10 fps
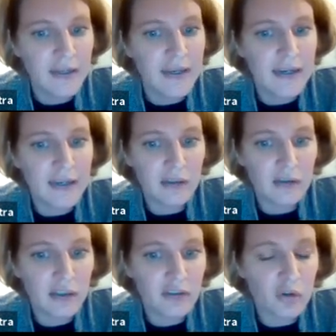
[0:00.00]
And
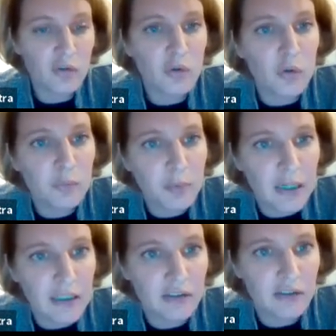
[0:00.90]
it's also good
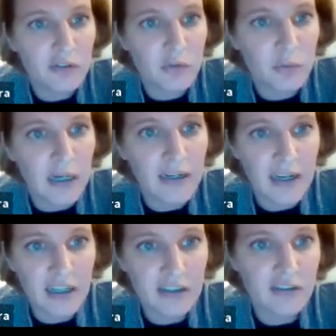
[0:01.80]
practice to add a
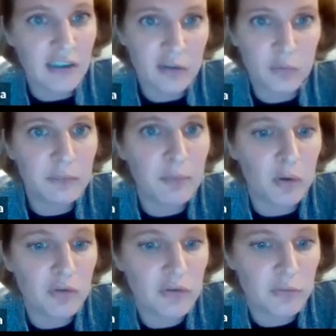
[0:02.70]
hashtag
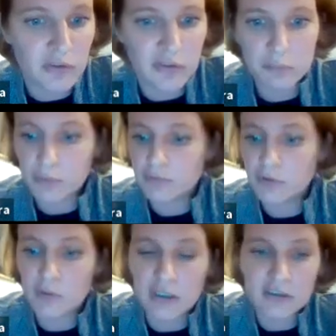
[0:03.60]
repost, for example, if you
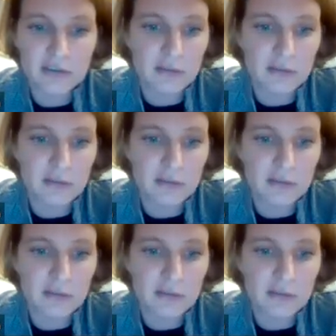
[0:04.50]
do that.